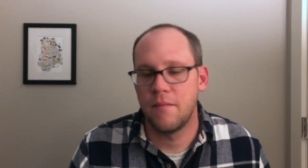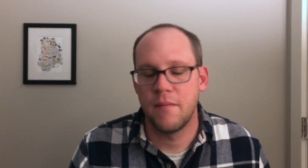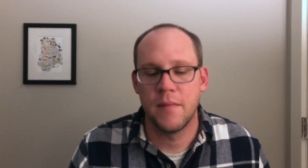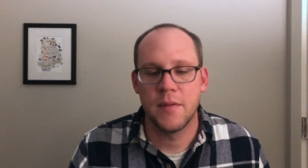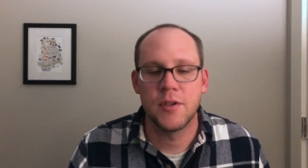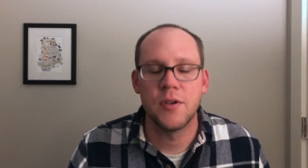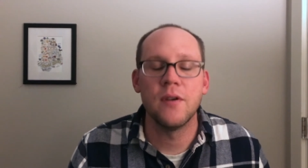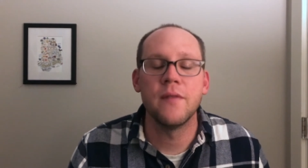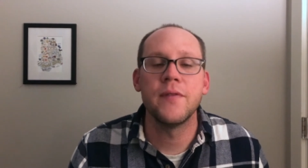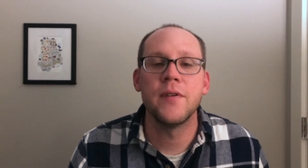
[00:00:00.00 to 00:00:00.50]

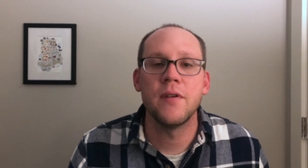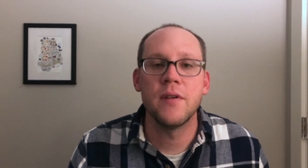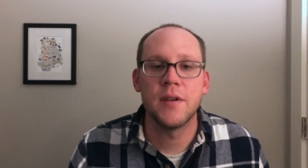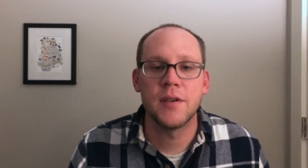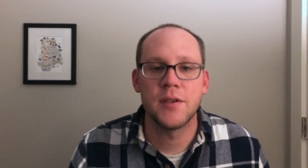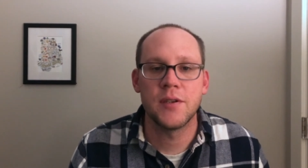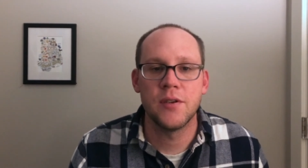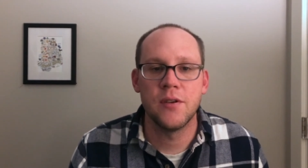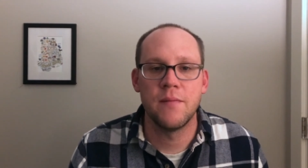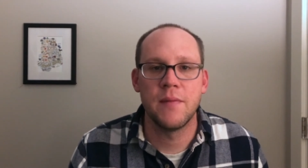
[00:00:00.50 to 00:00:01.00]
So if you were to
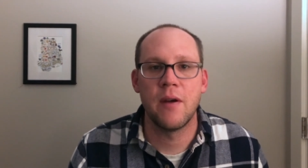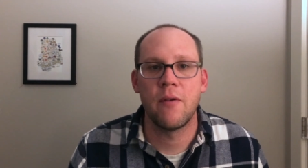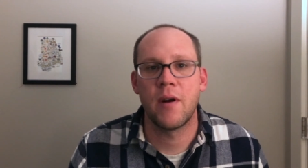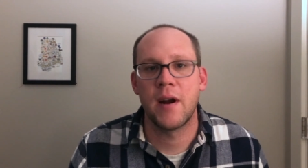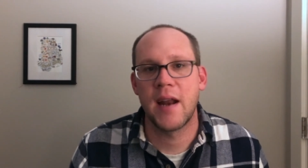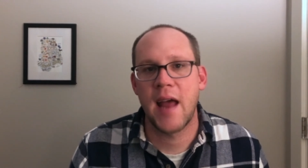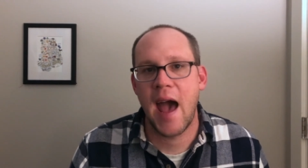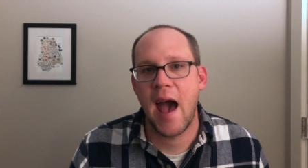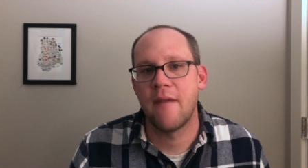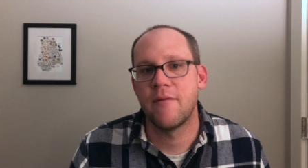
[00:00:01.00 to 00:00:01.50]
assume that we're
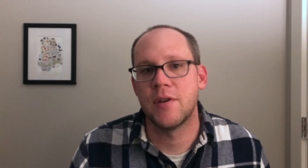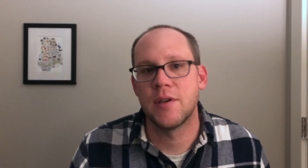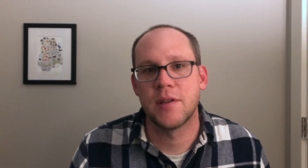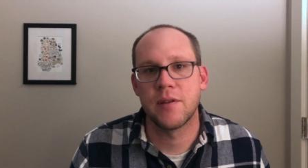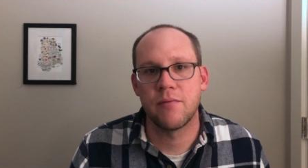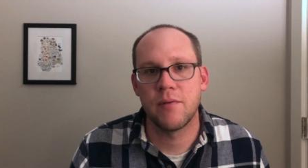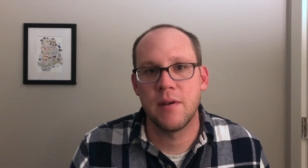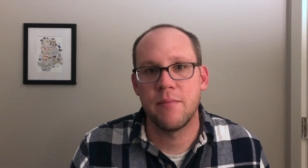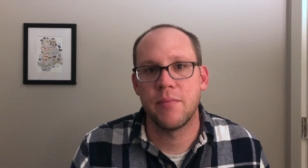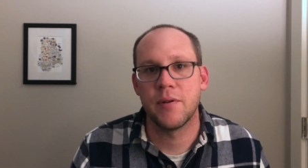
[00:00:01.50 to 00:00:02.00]
going to average
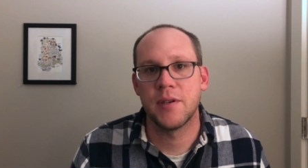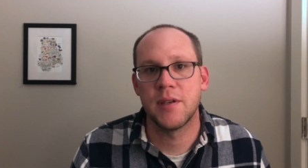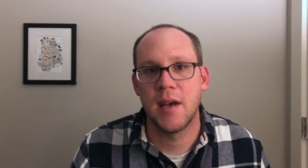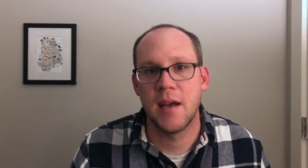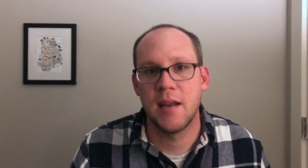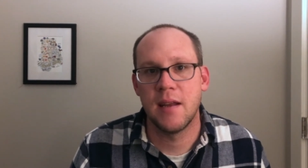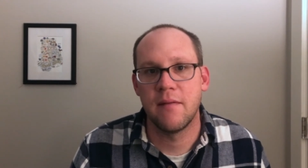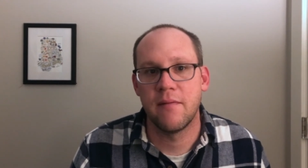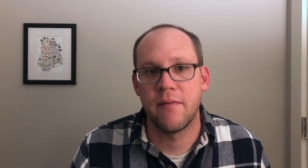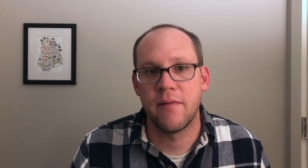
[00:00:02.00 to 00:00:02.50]

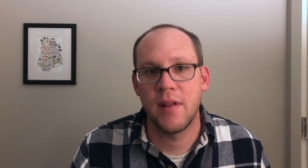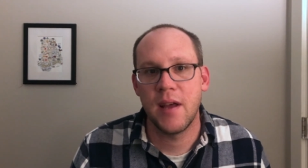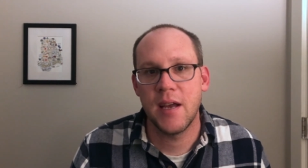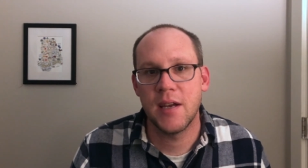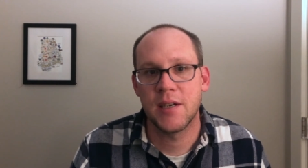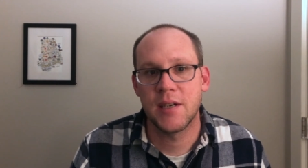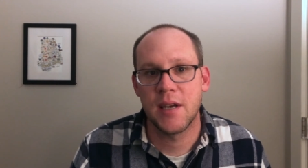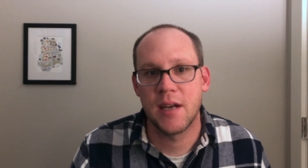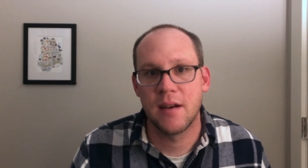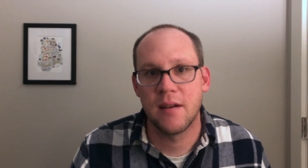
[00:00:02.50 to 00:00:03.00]
3%
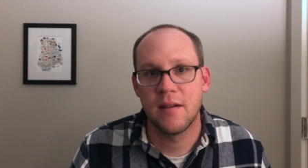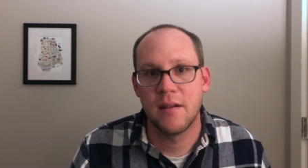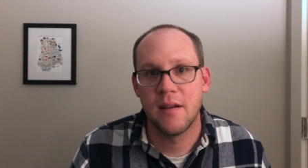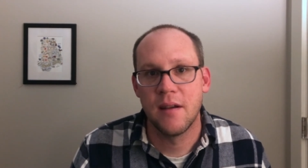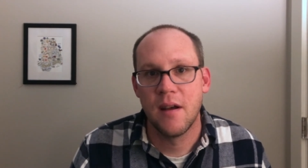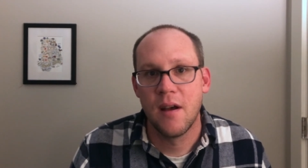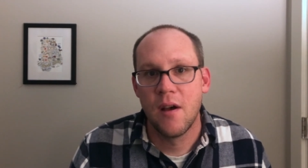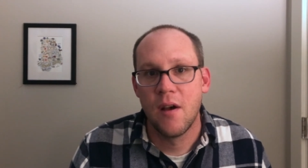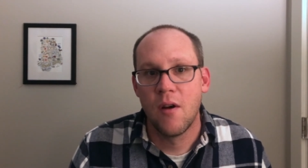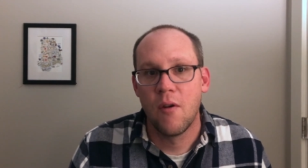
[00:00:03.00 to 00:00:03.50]
inflation,
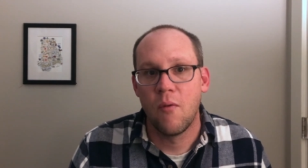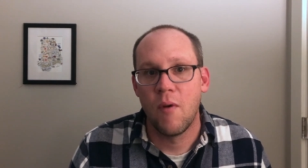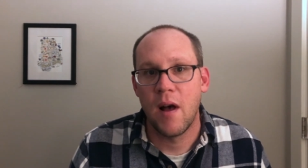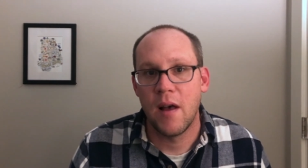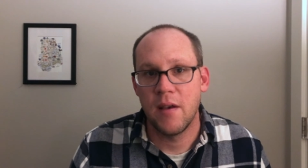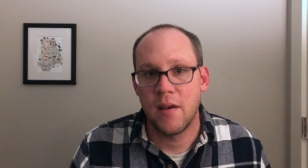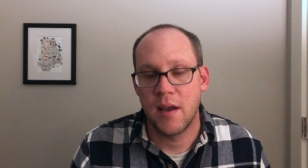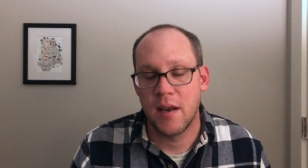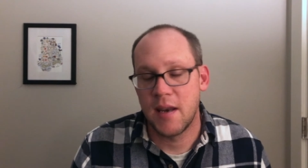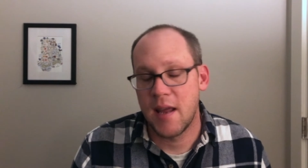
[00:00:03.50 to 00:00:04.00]
well,
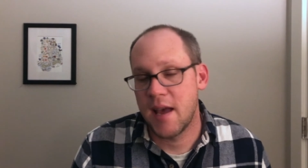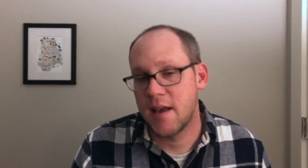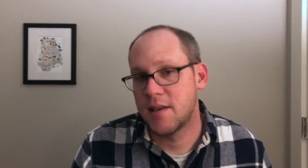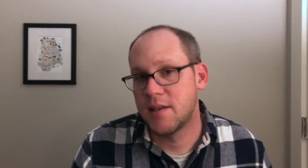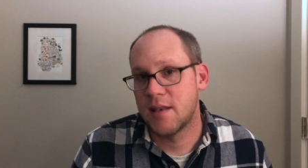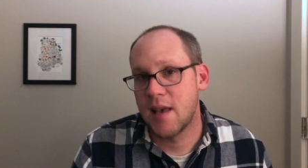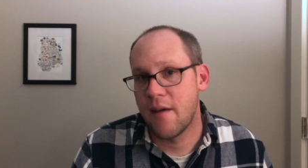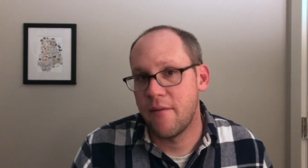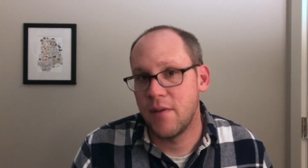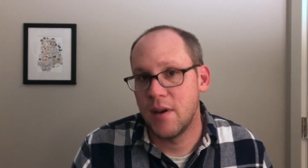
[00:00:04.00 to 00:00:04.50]
you can take
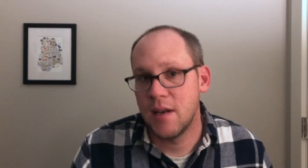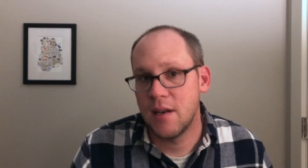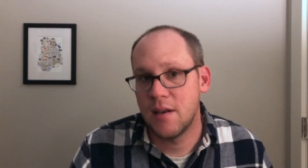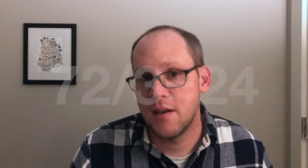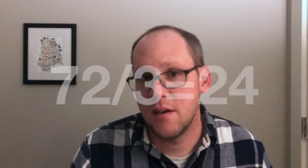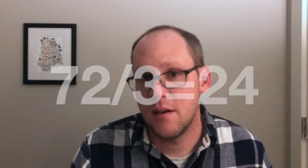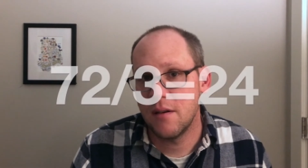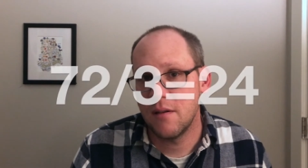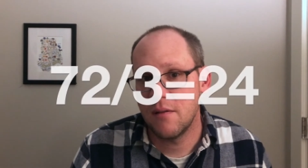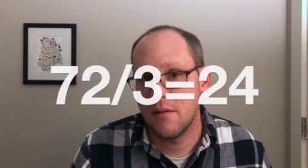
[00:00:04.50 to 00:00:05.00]

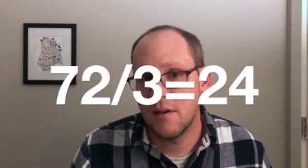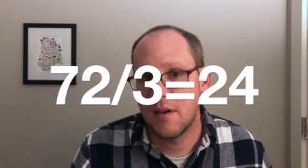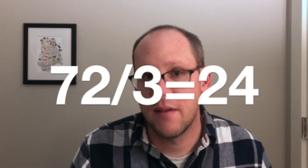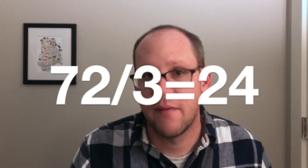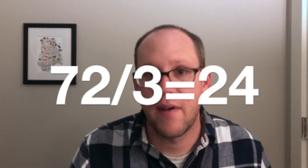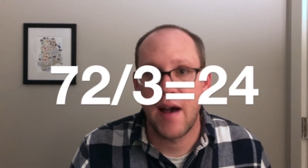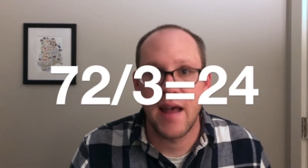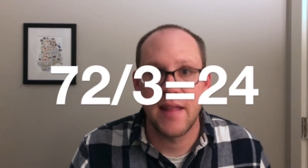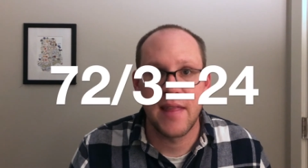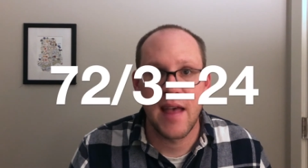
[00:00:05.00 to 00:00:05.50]
72,
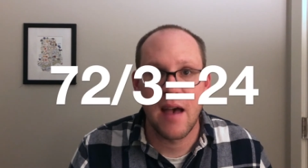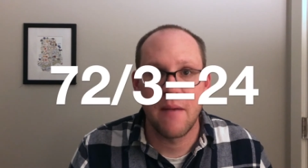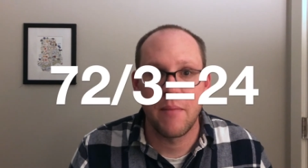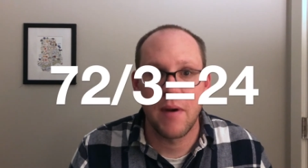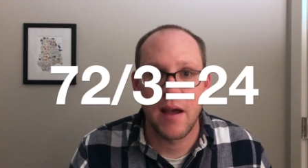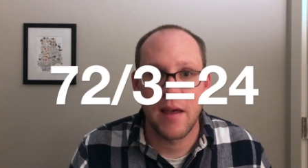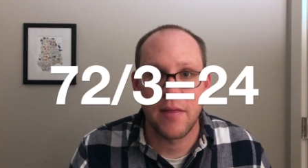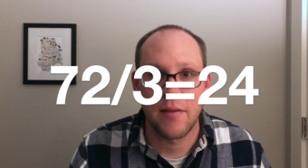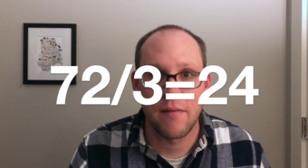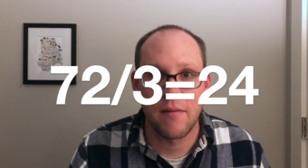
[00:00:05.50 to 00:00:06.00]
divide that
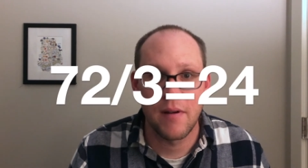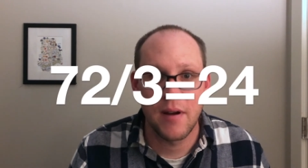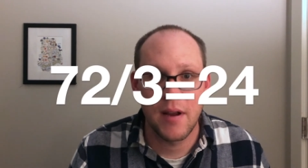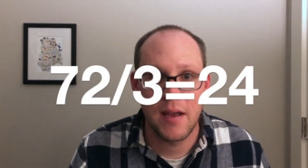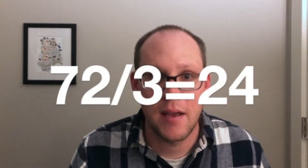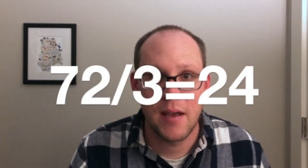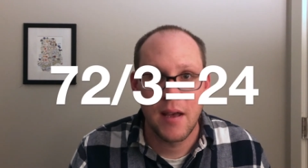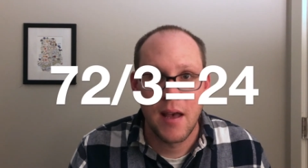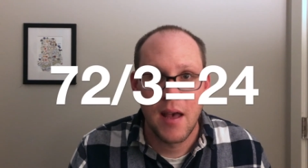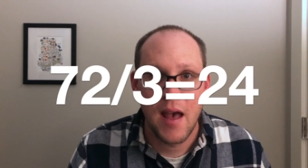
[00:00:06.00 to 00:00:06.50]
by
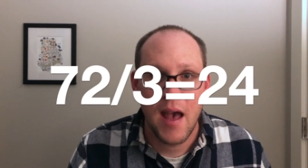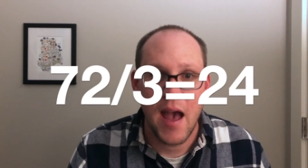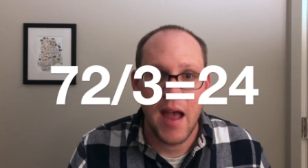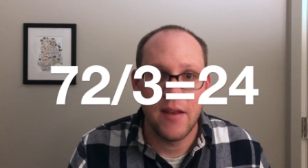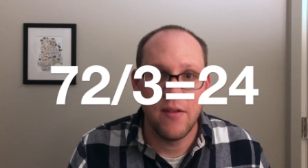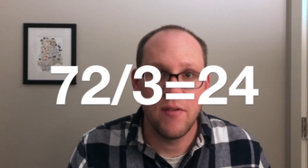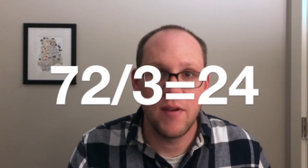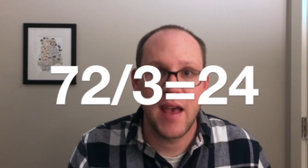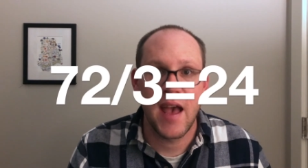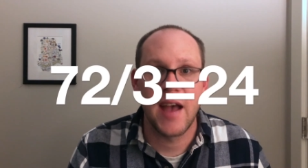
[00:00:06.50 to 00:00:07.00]
3, and
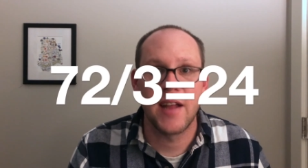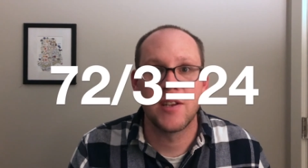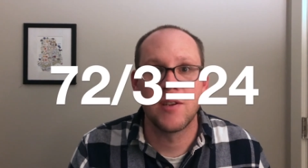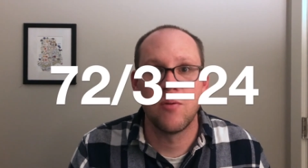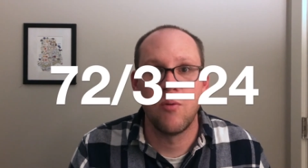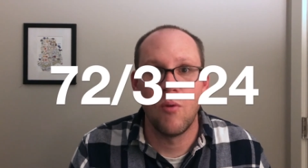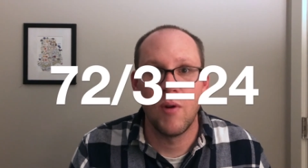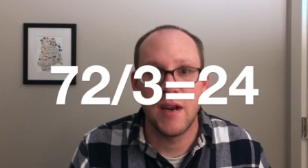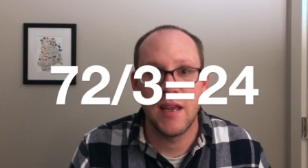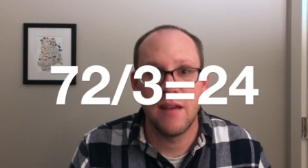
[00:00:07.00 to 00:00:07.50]
you get
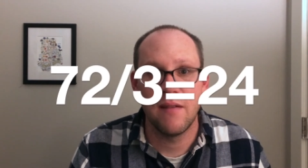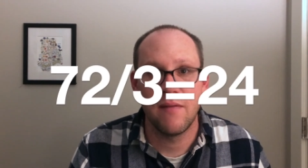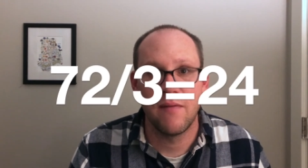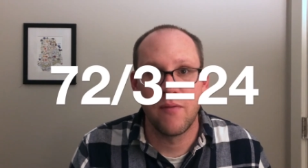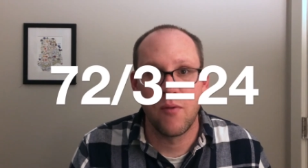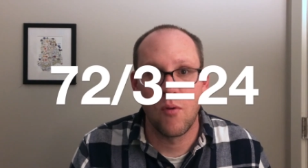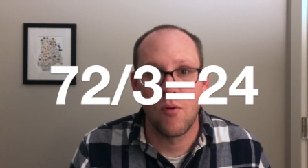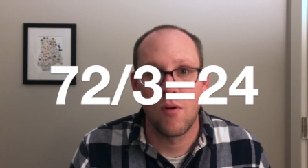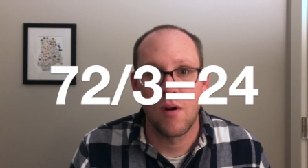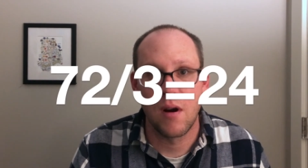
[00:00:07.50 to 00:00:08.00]

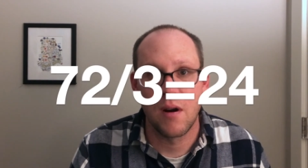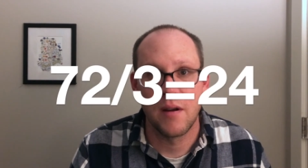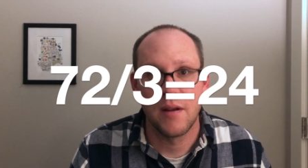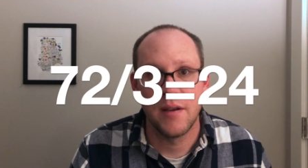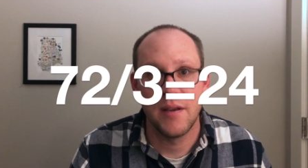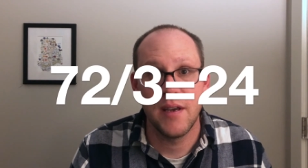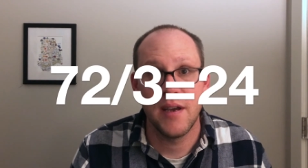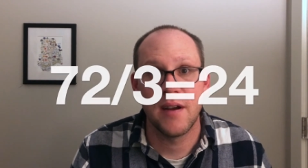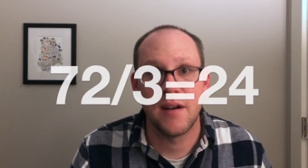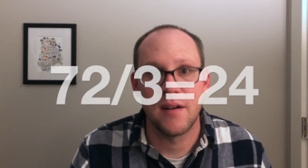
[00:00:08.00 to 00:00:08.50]
24
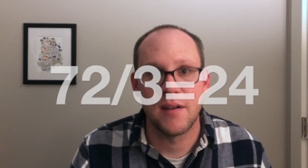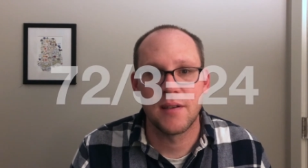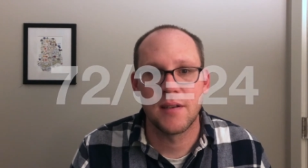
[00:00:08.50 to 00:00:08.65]
years.